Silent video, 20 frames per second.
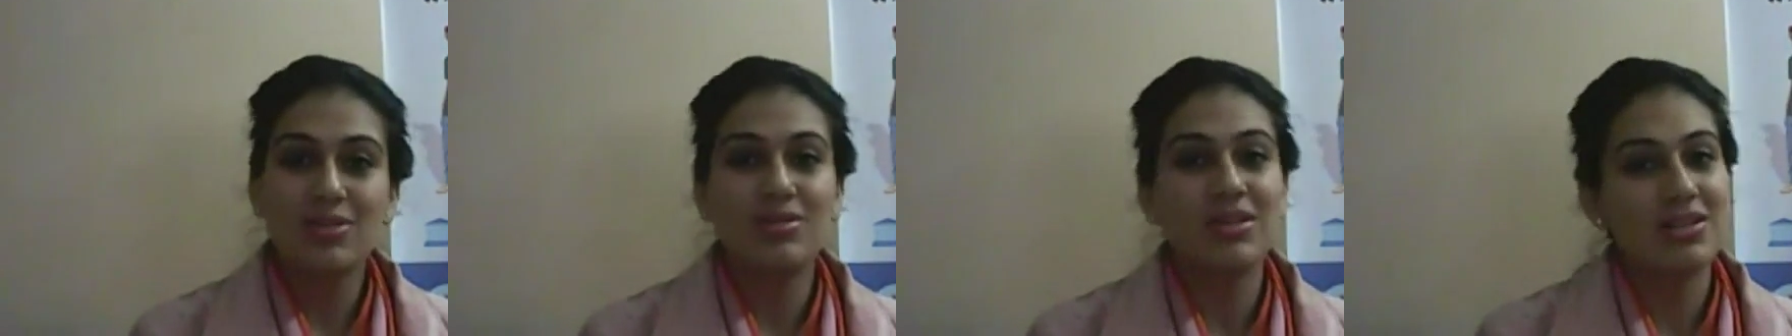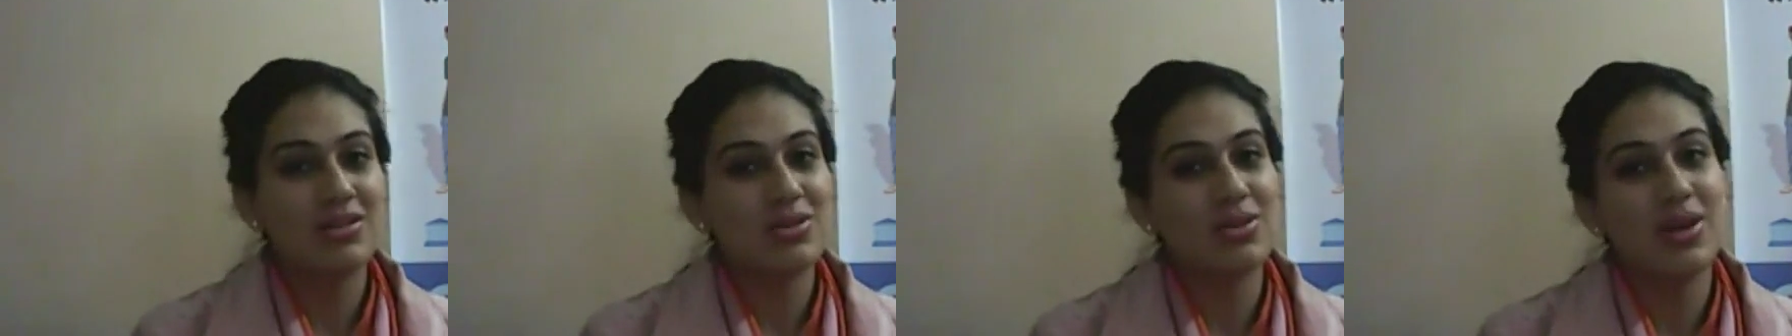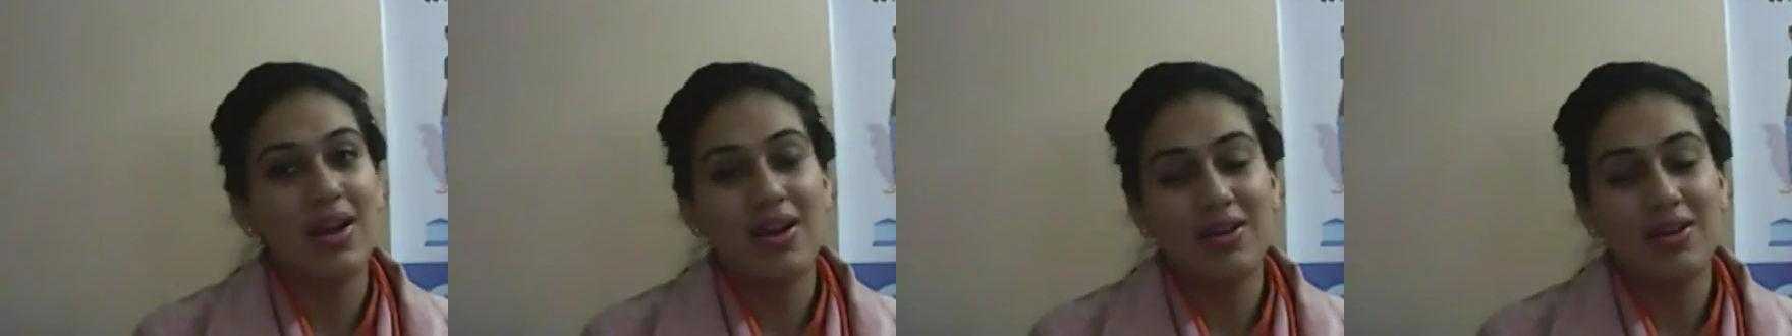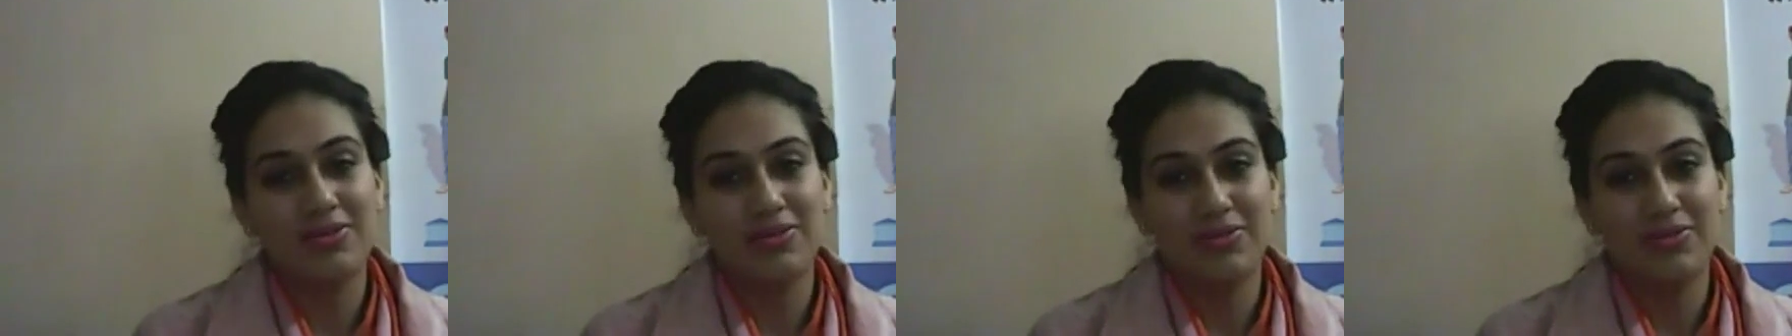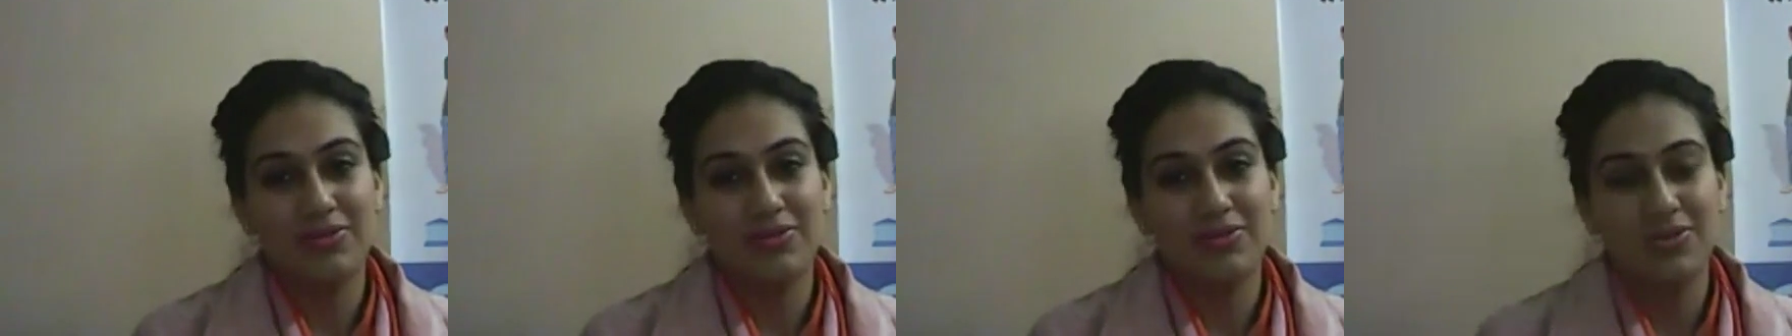you need to have
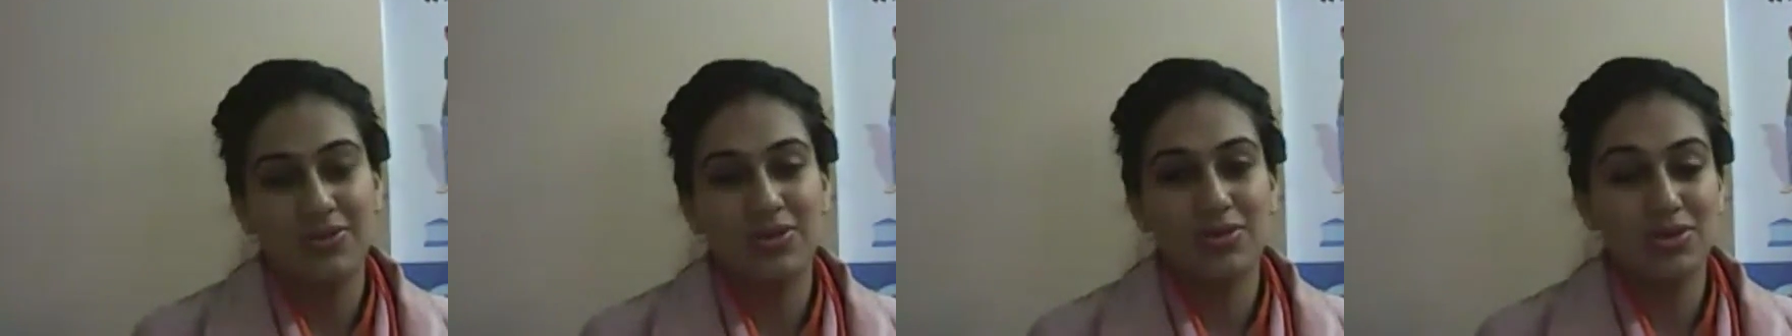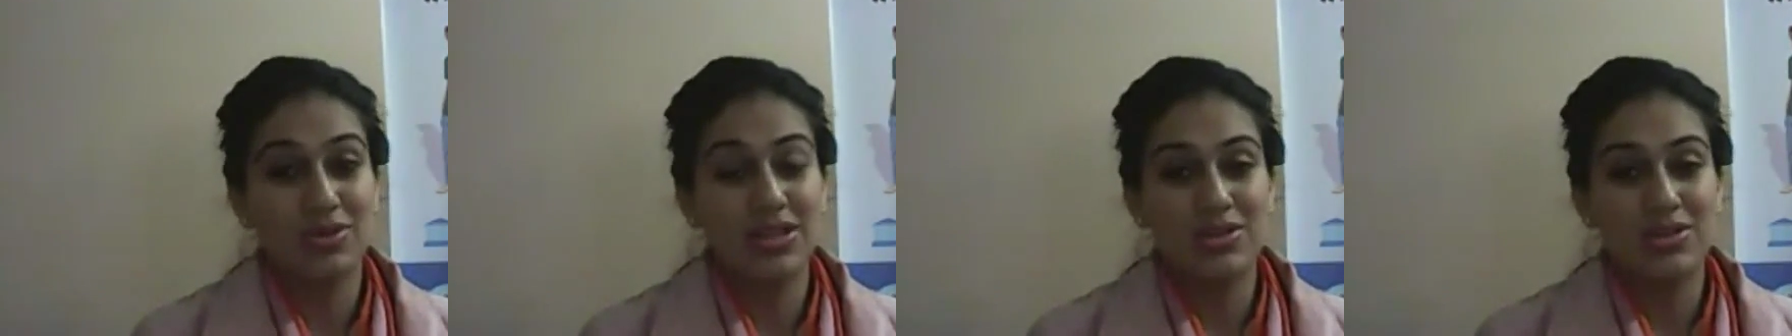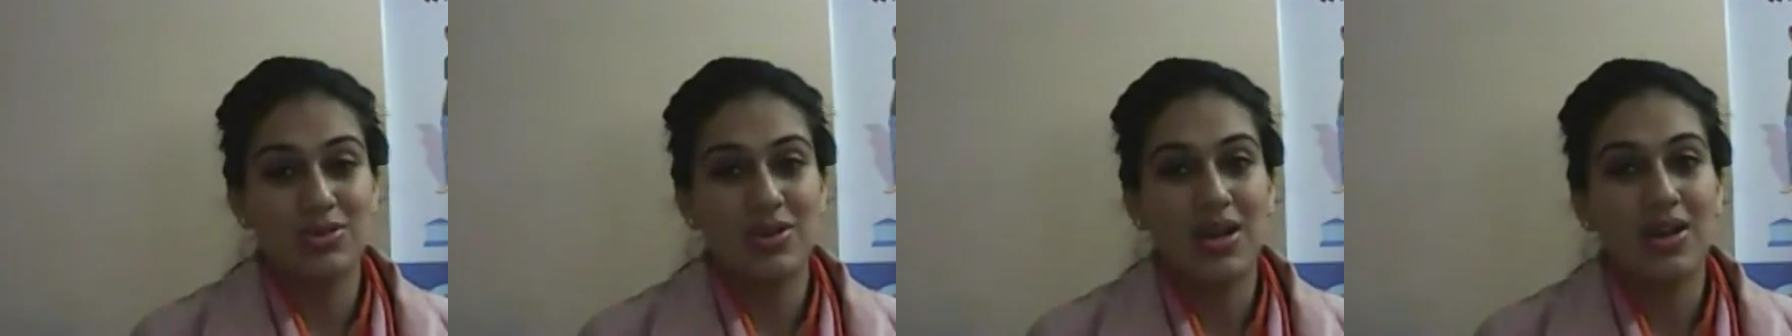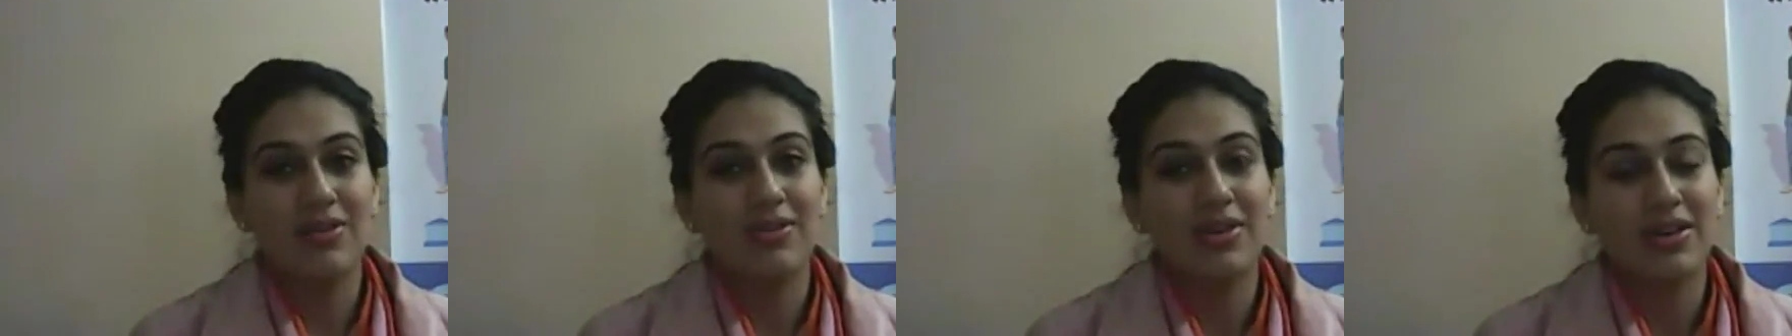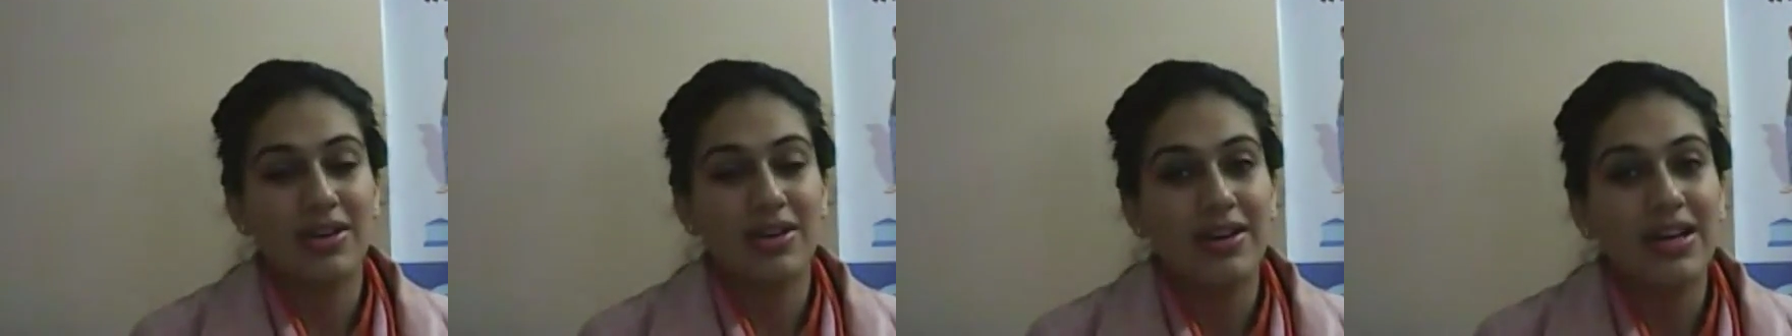
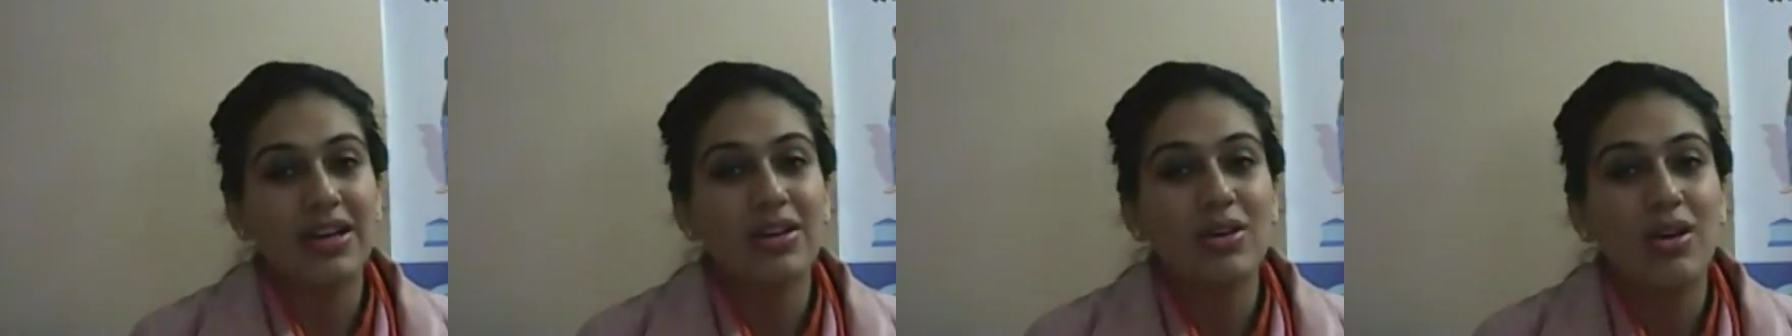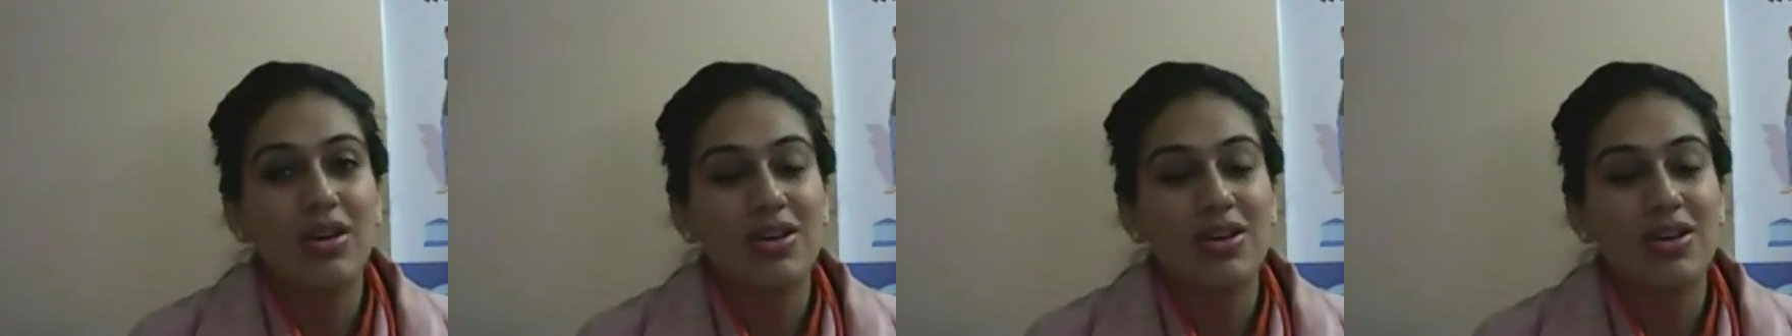a correct